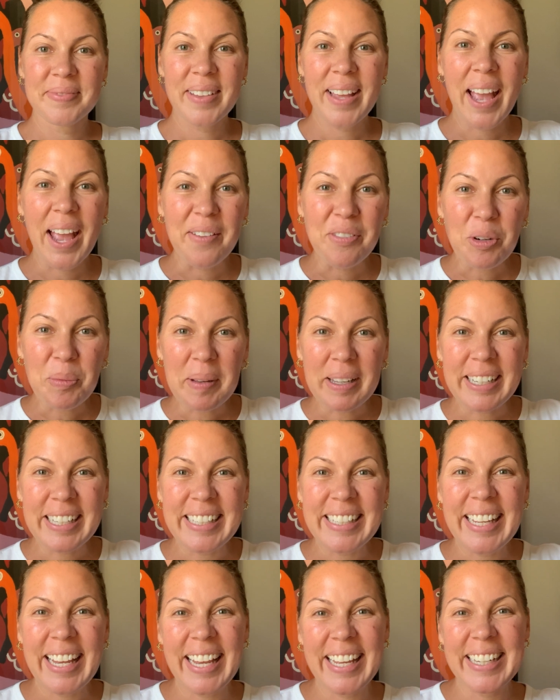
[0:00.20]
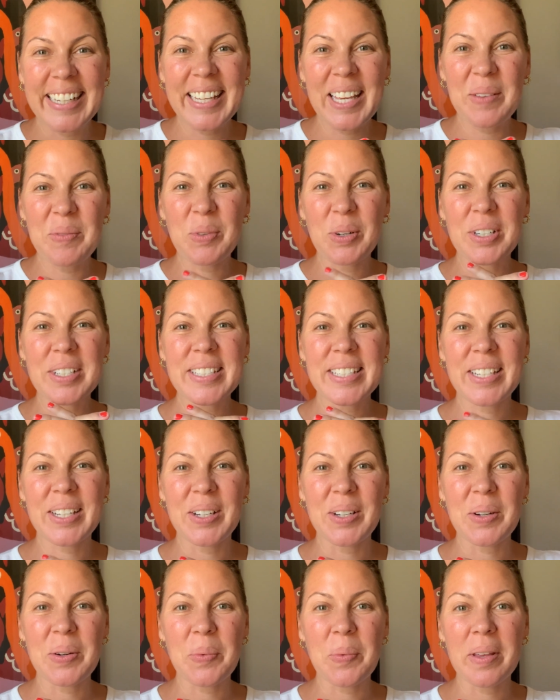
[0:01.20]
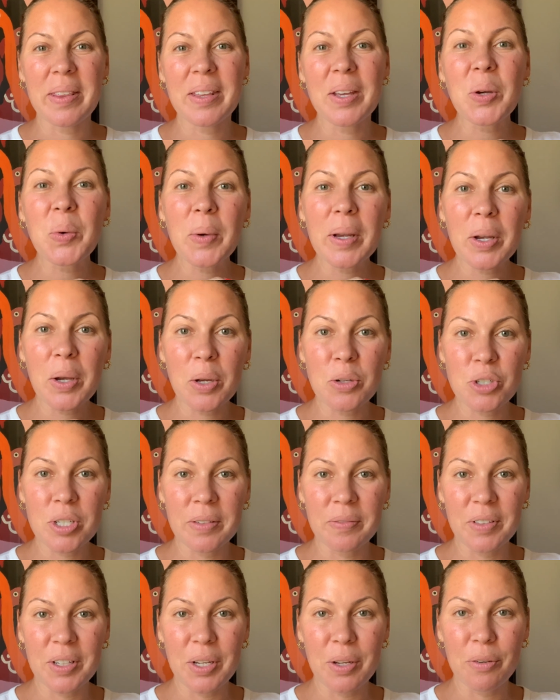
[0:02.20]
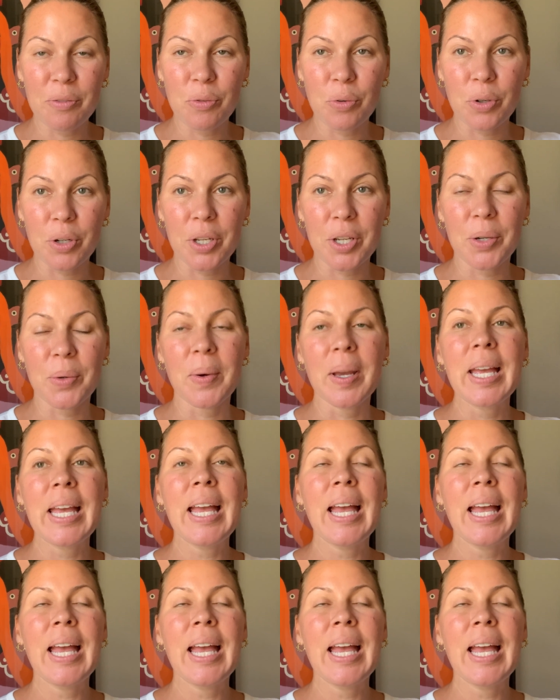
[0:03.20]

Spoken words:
Hi everybody, Anna K. Morris here with a quick coaching video for you.